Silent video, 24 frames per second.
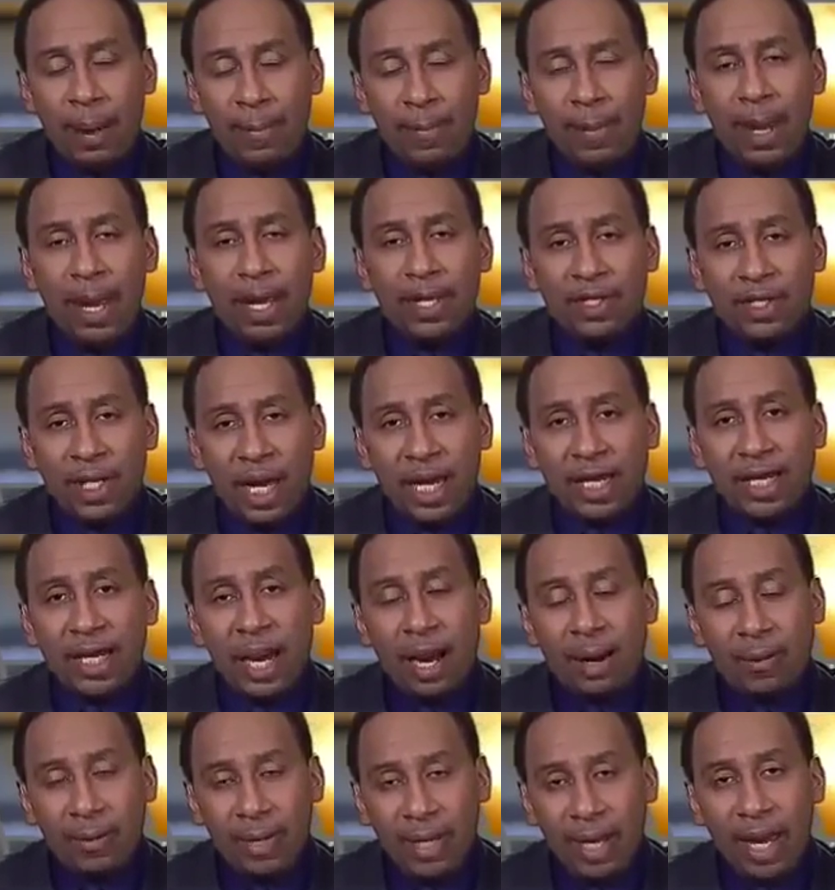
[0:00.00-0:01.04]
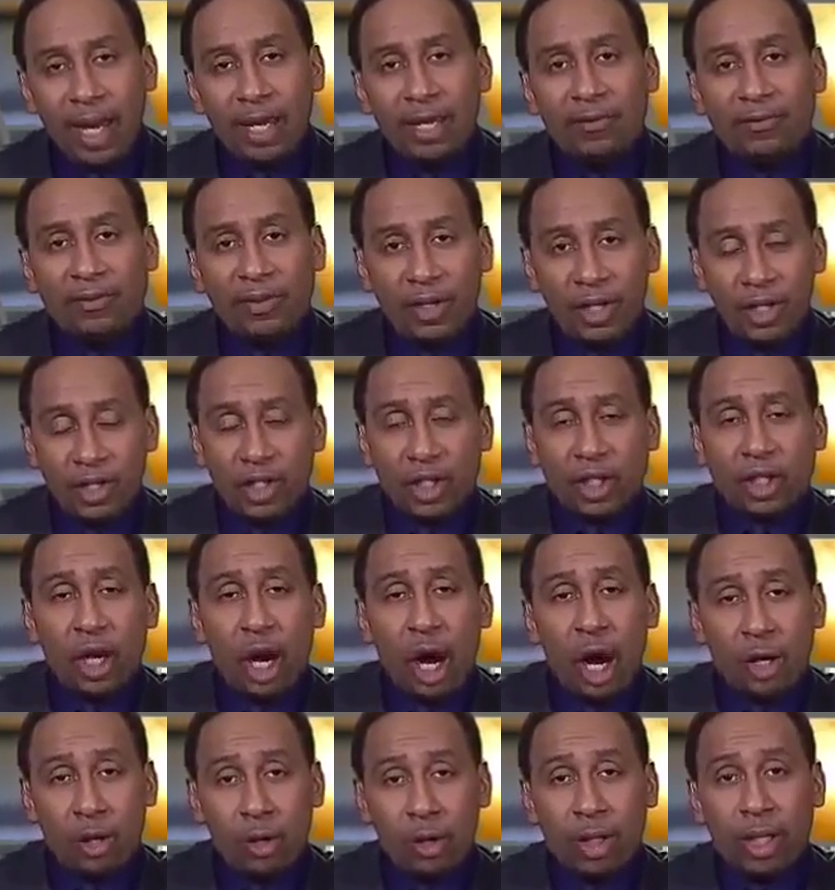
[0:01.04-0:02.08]
My man Jake Arrieta for the
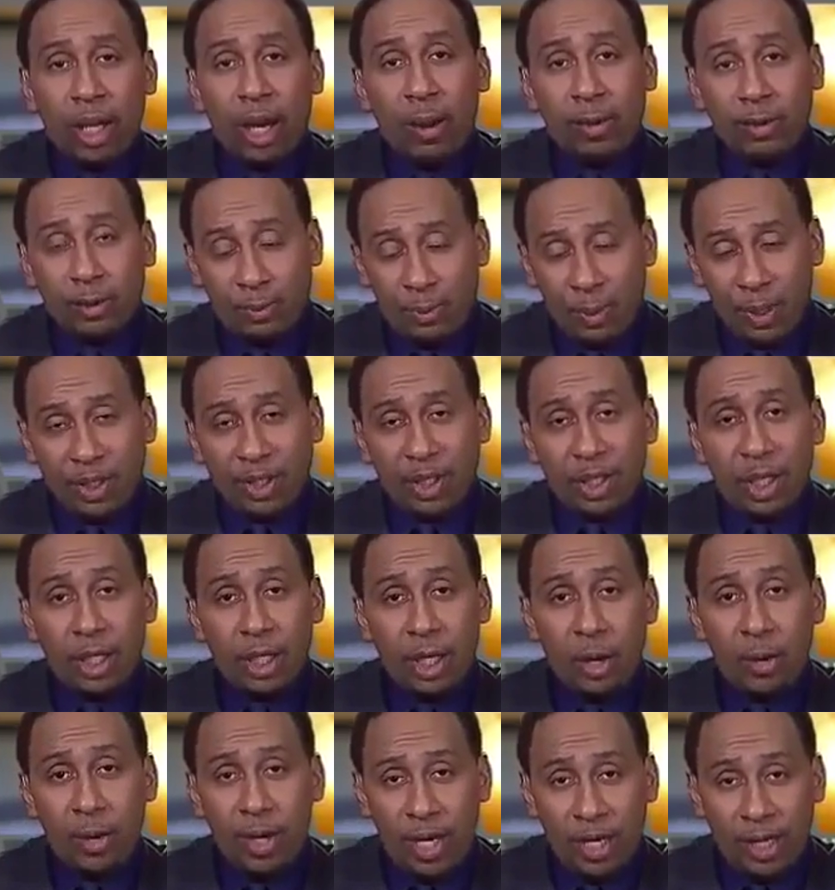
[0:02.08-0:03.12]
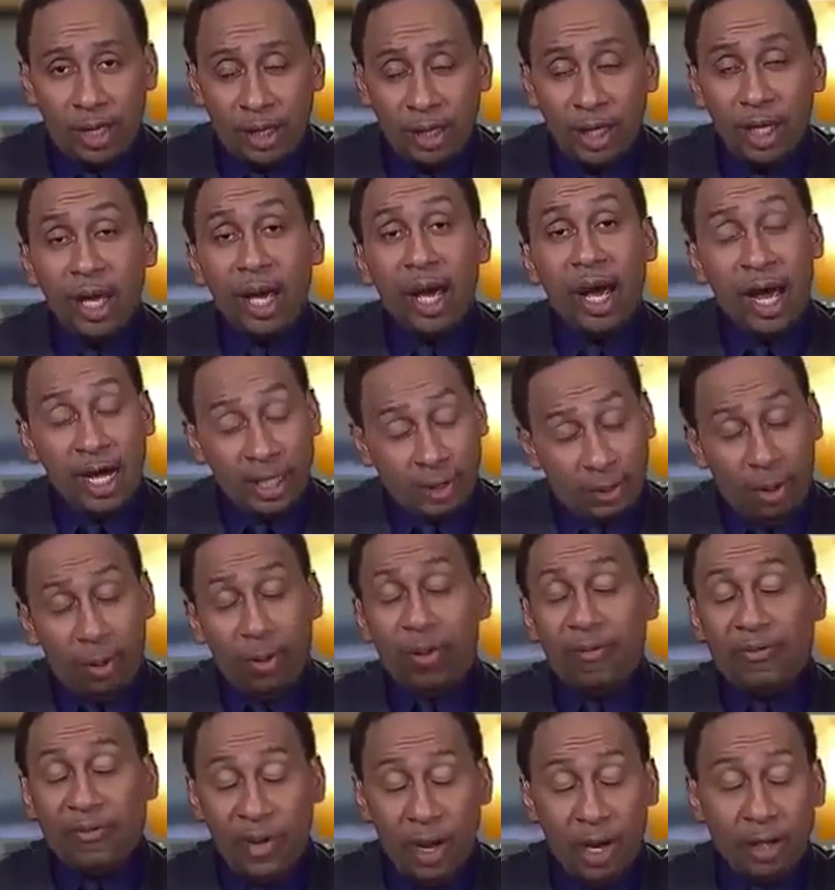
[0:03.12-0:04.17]
Chicago Cubs pitching a no-hitter. That's what
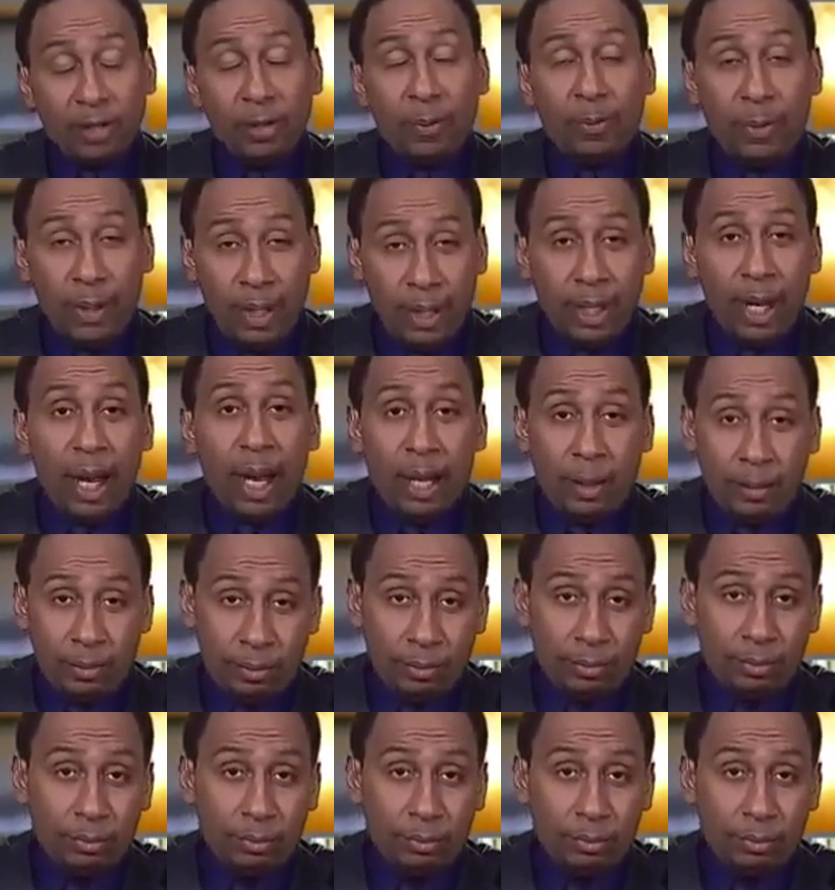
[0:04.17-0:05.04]
we failed to bring up.